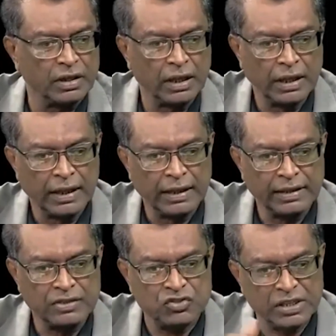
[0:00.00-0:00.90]
the
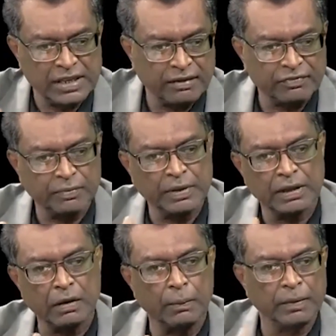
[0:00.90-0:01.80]
GDF become
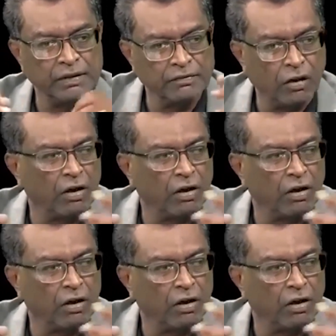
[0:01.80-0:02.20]
involved in